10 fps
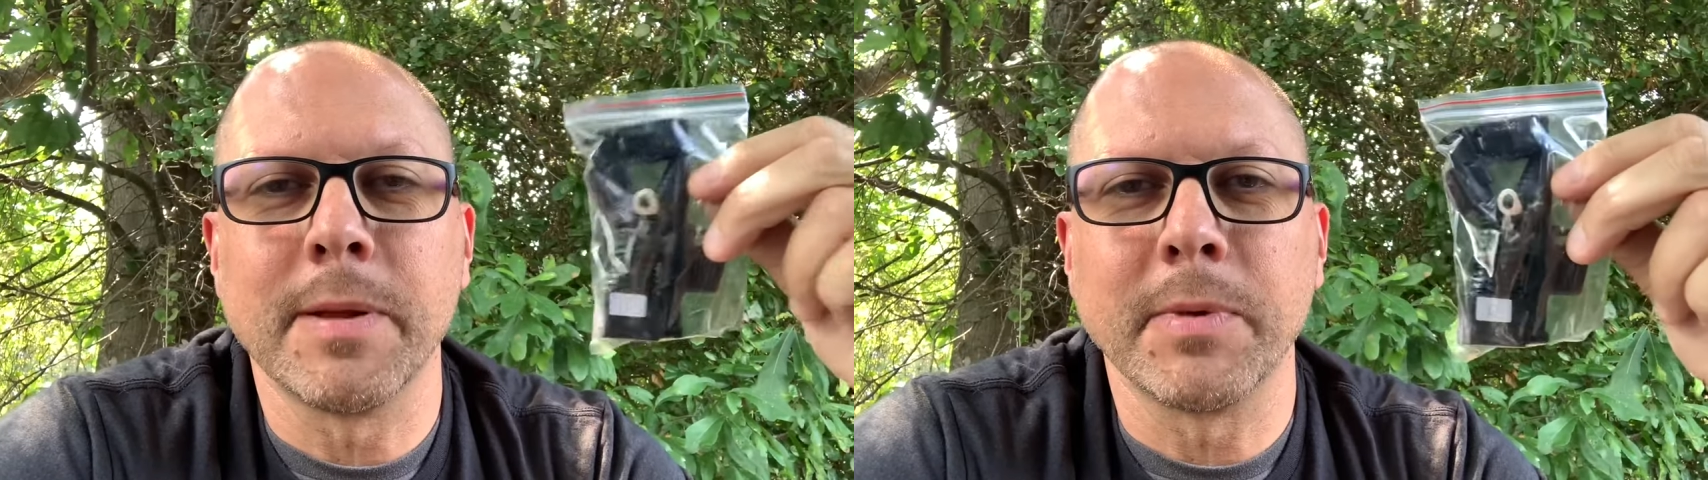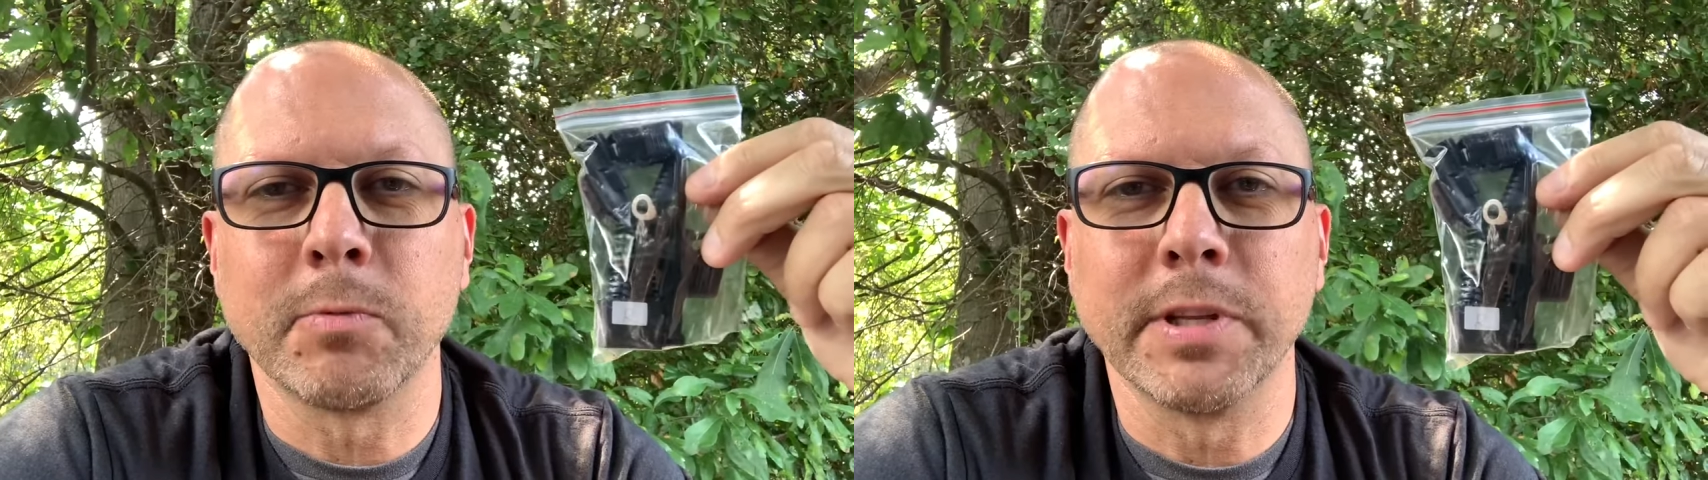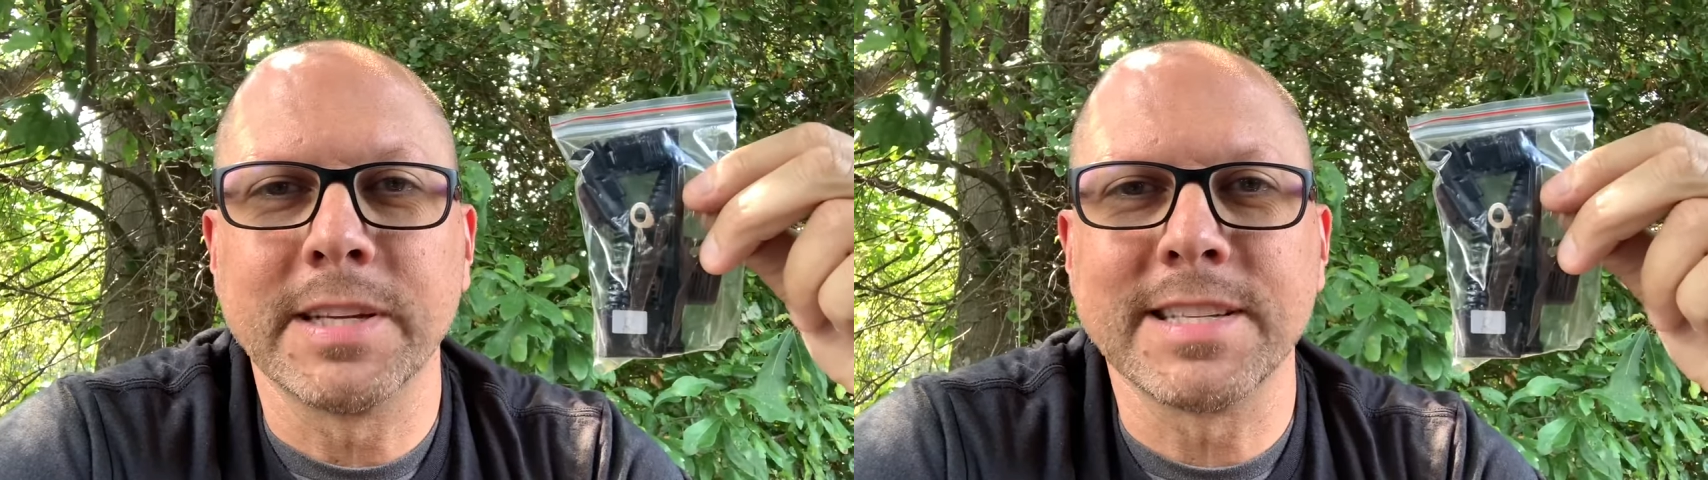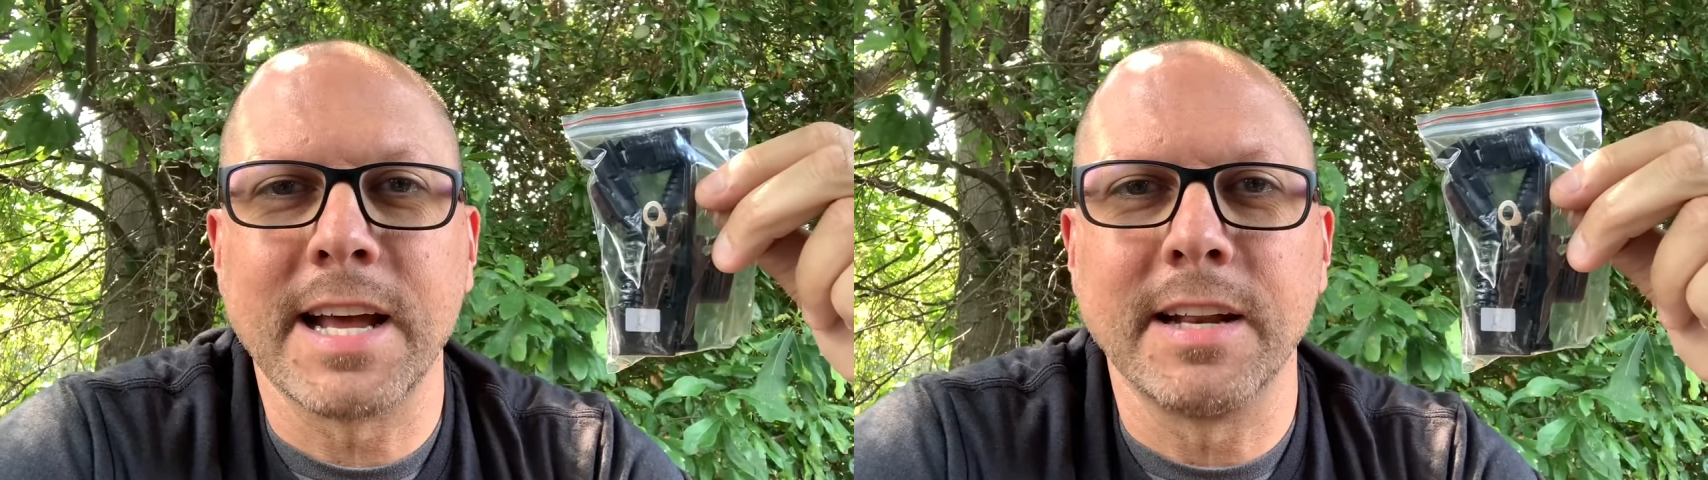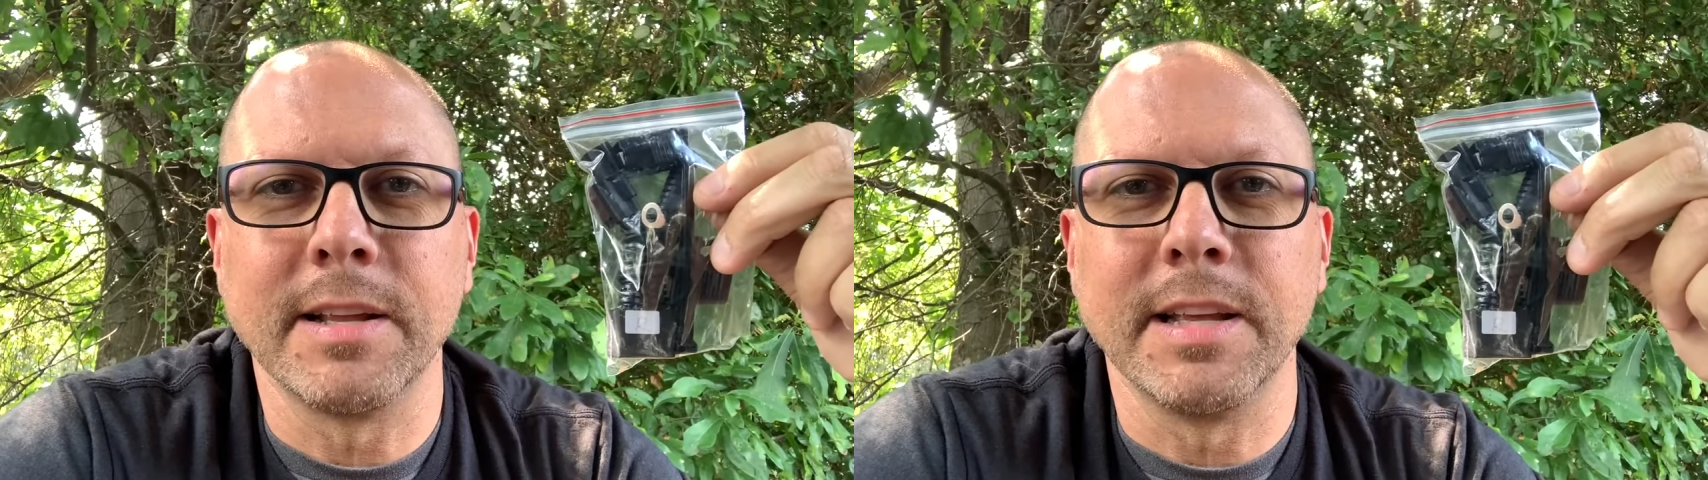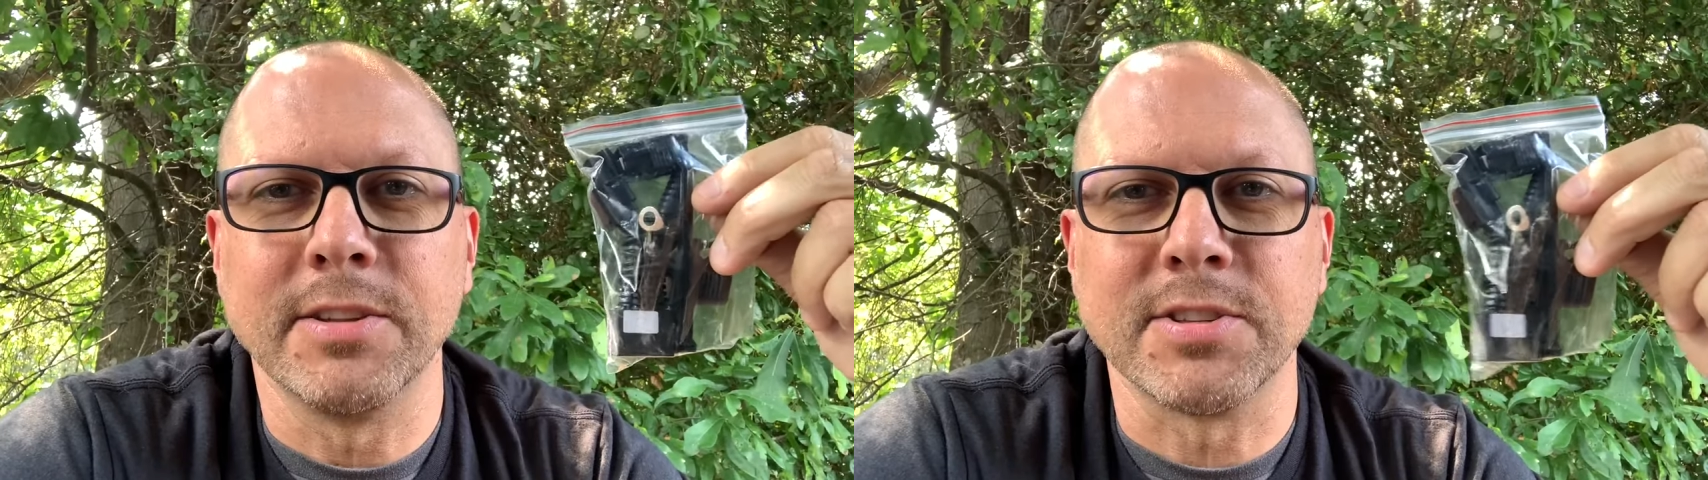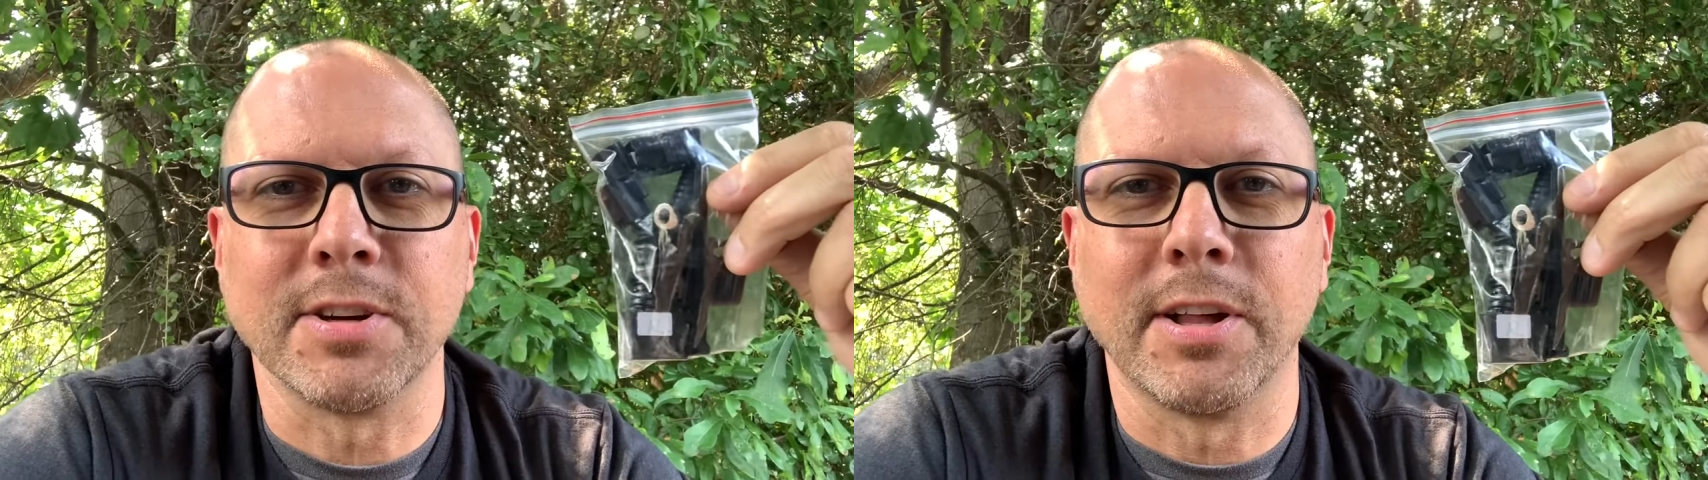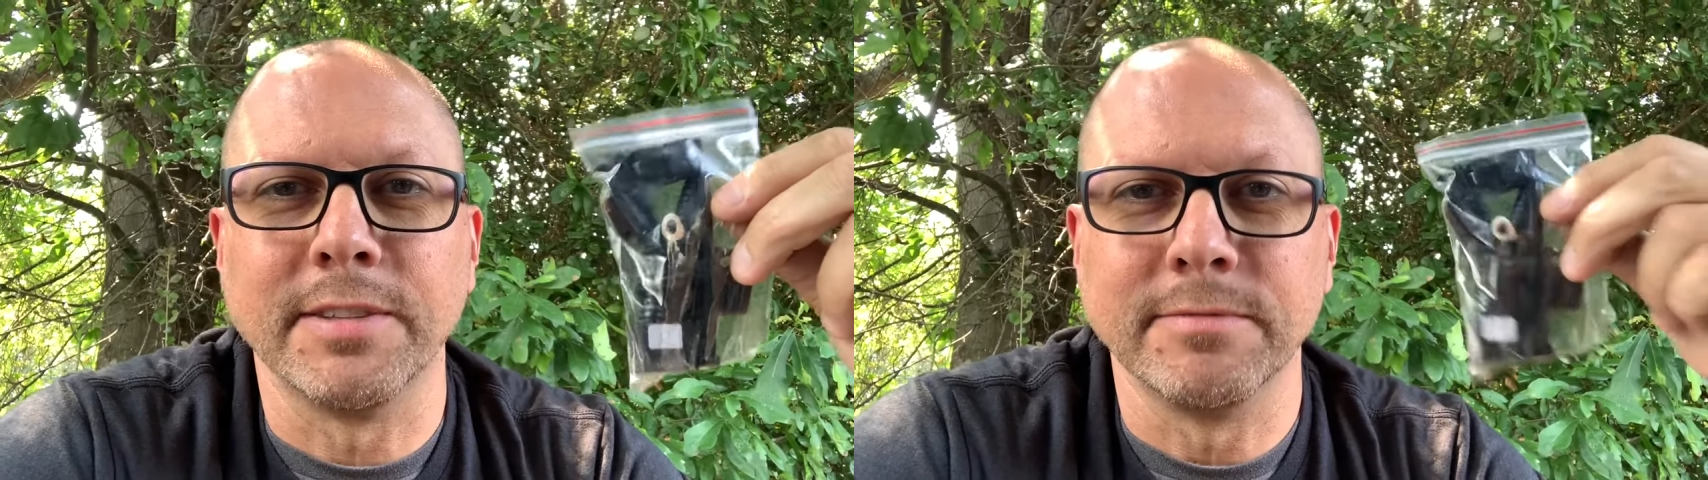I'm really excited to
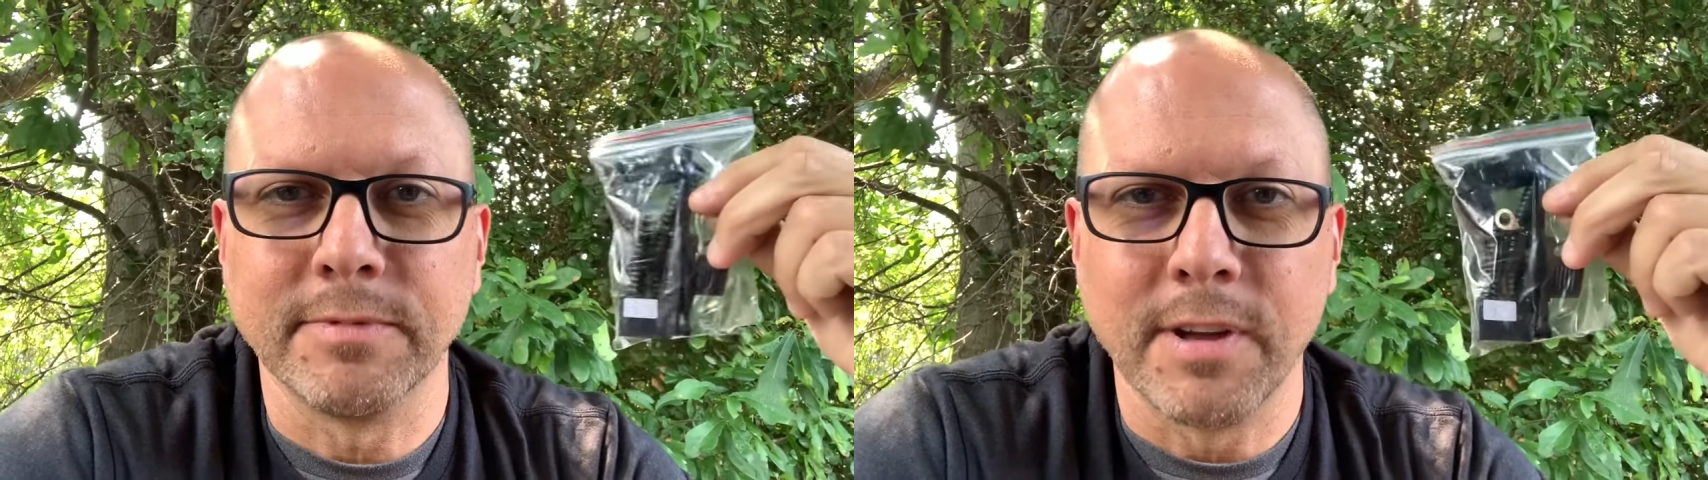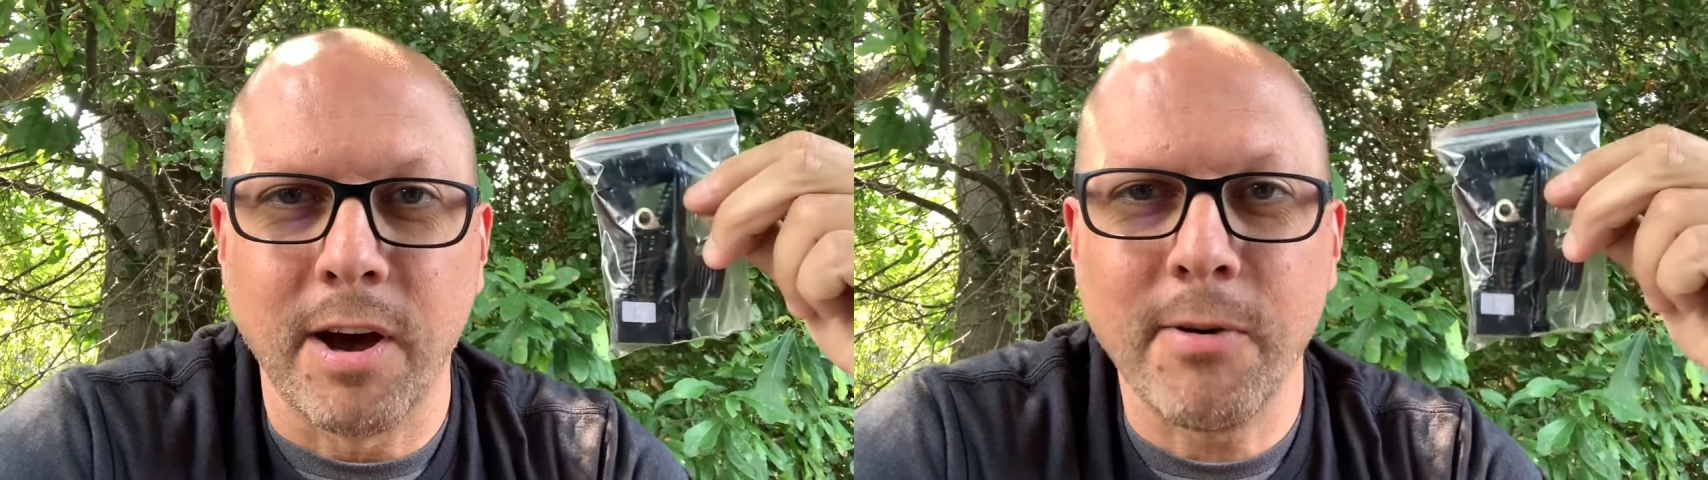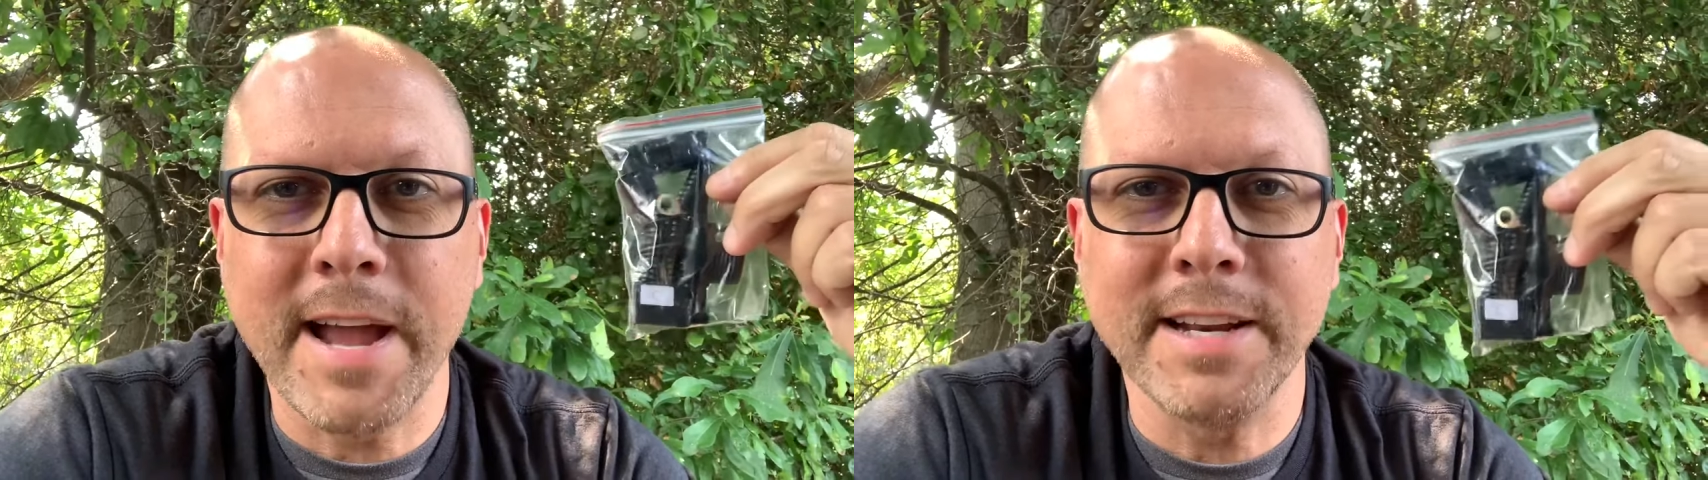install it. All right,